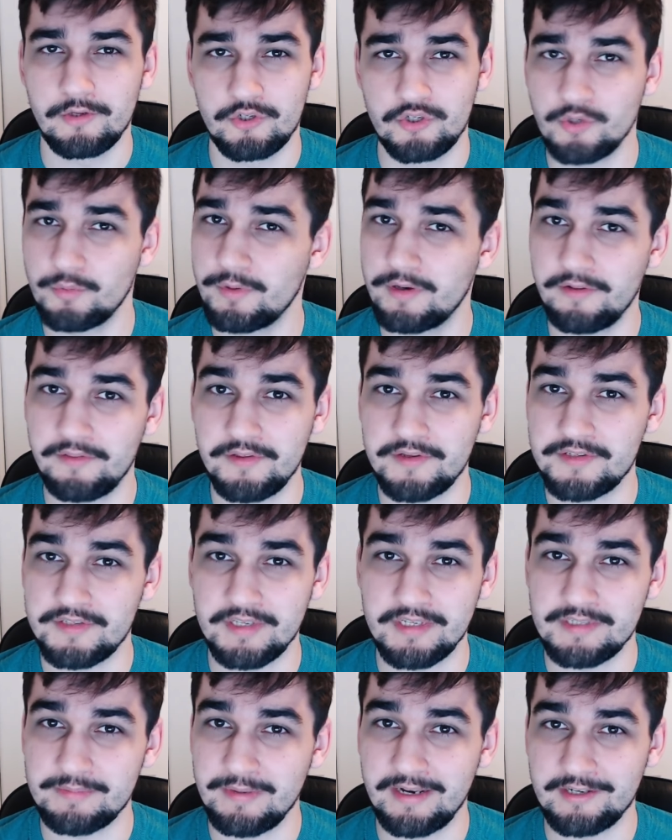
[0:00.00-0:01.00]
And should one of these
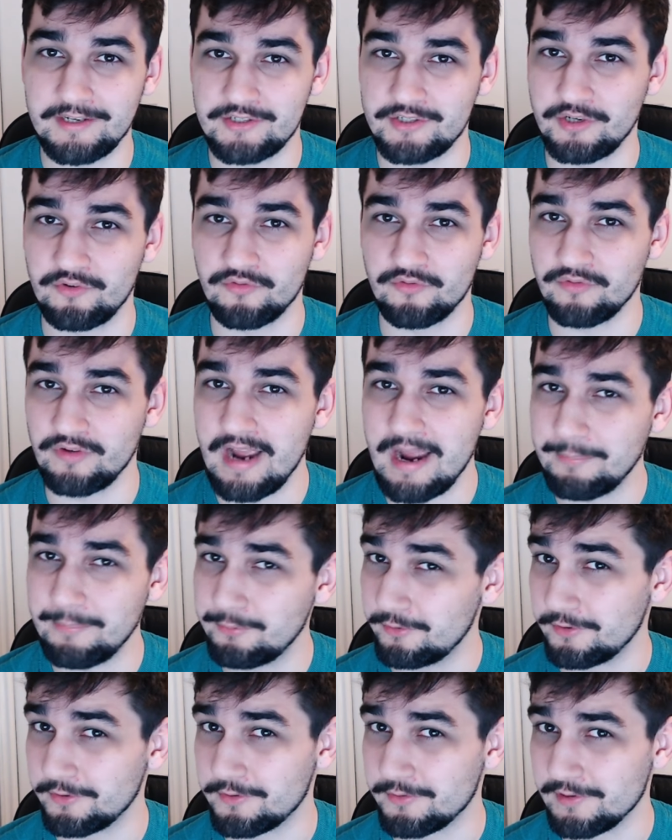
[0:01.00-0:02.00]
things manage to
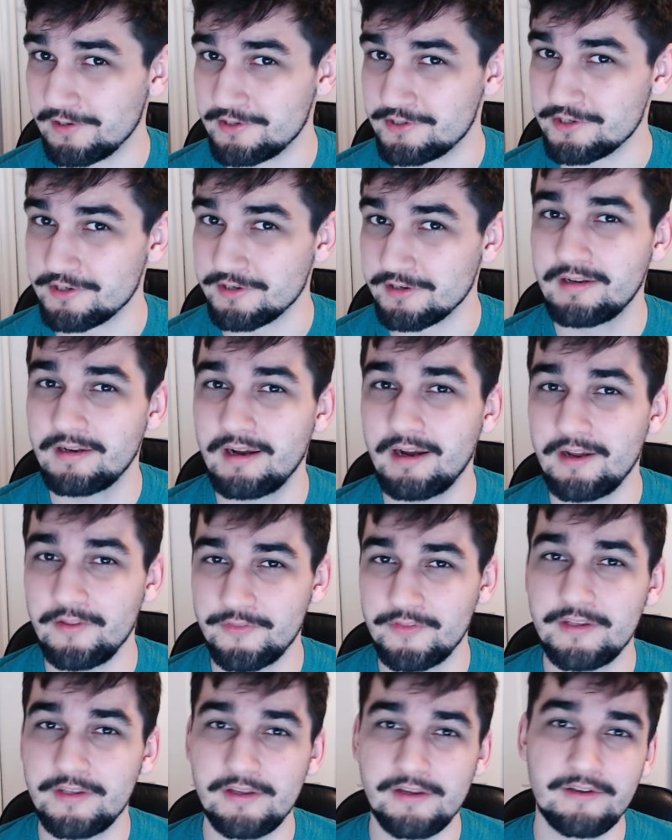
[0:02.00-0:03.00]
grapple a creature, I
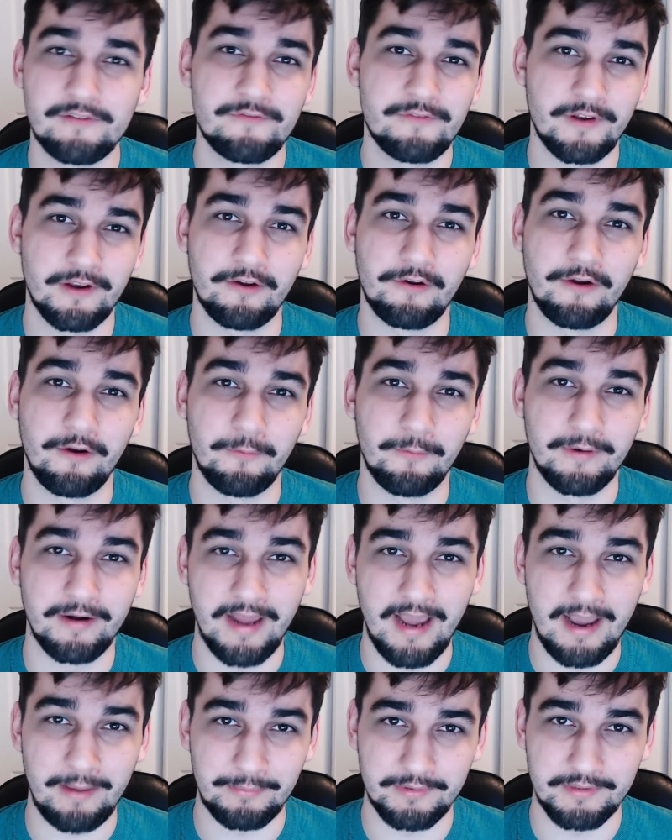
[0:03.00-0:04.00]
think you can figure out what
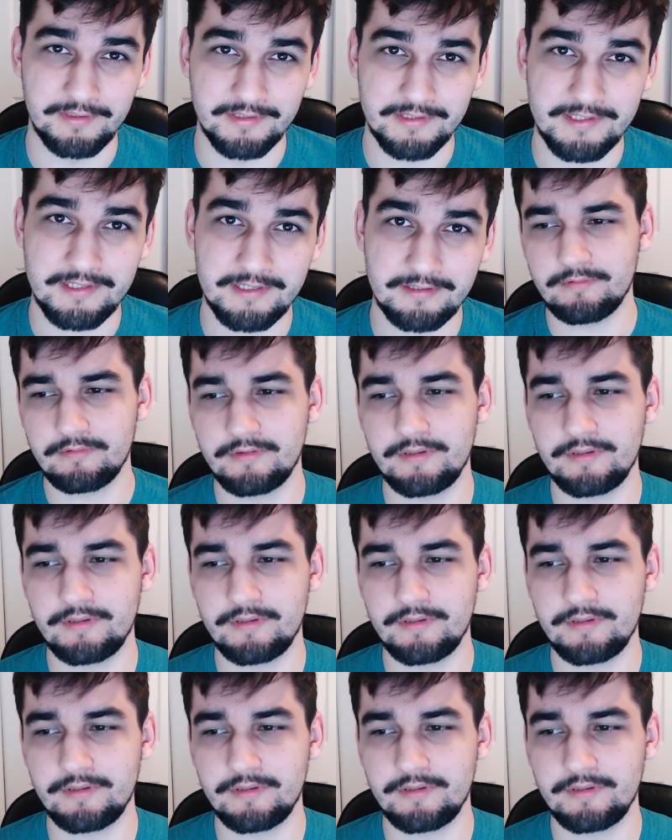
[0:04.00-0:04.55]
happens.